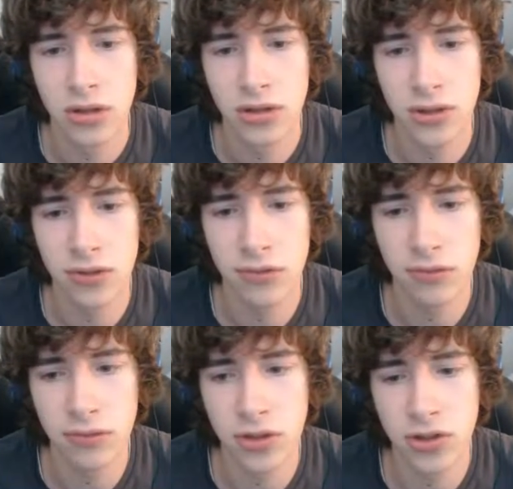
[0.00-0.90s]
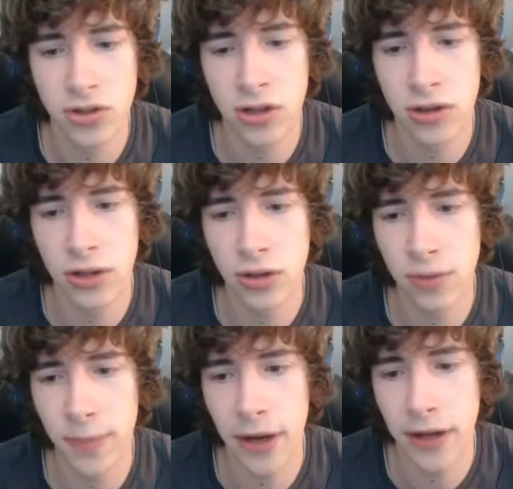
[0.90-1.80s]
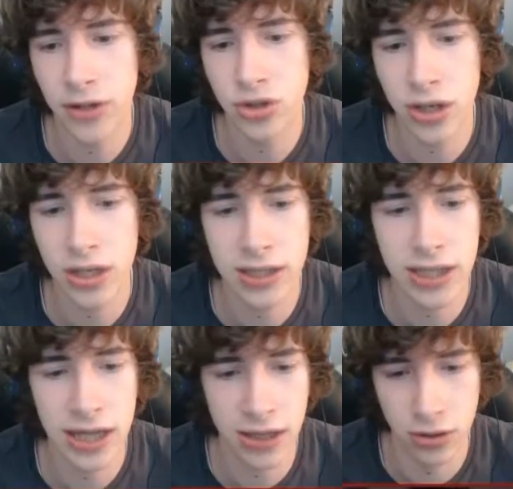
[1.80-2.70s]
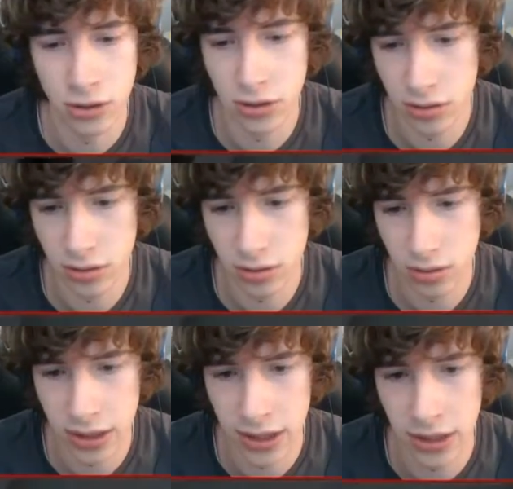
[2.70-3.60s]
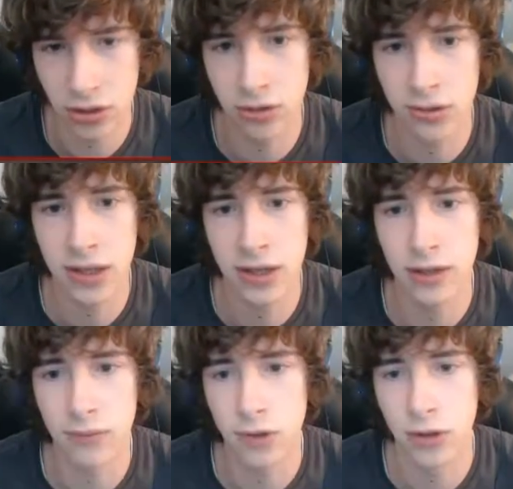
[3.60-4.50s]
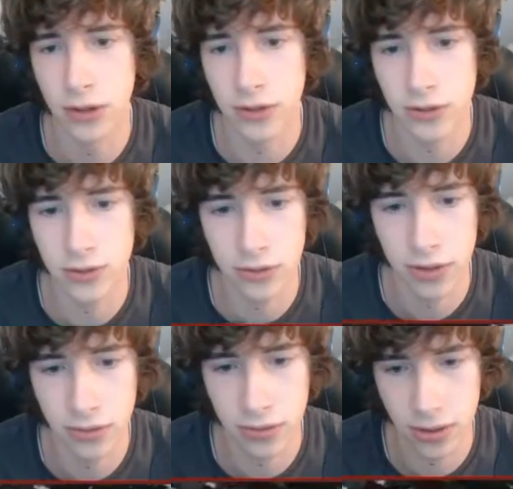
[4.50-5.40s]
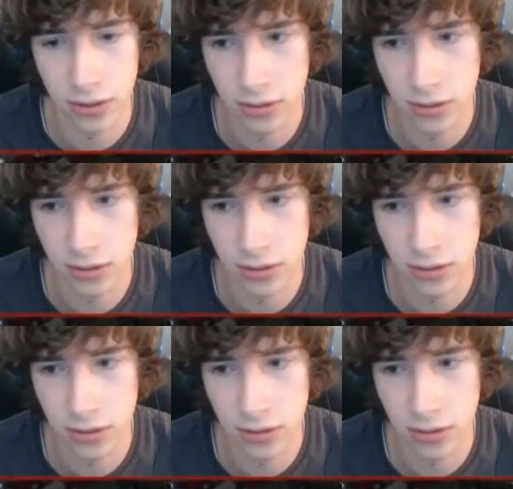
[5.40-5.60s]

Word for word: So the, there's, the other part of the train is here. Can't do anything with this. Alright, okay.